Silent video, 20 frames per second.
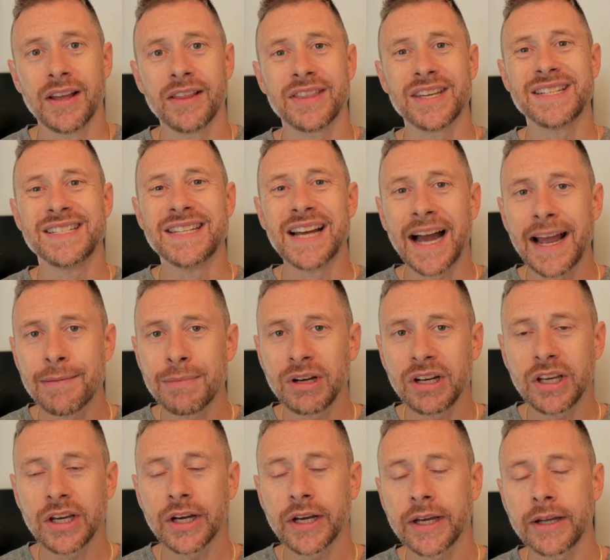The
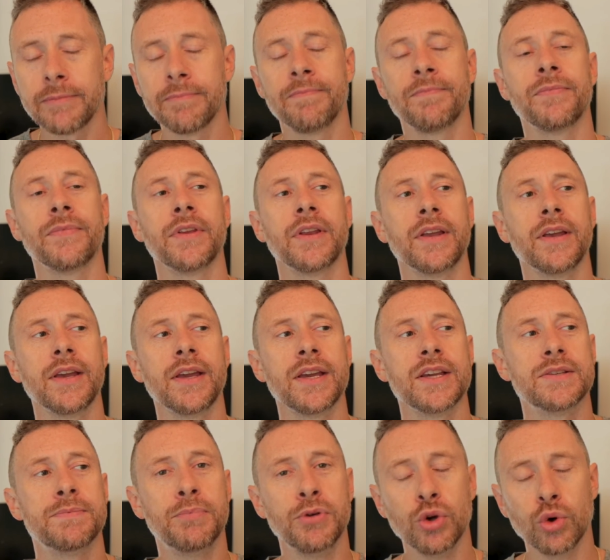diamond cut
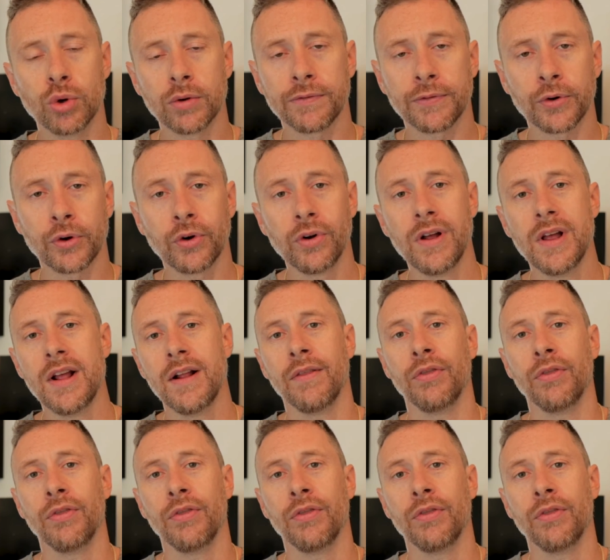is beautiful.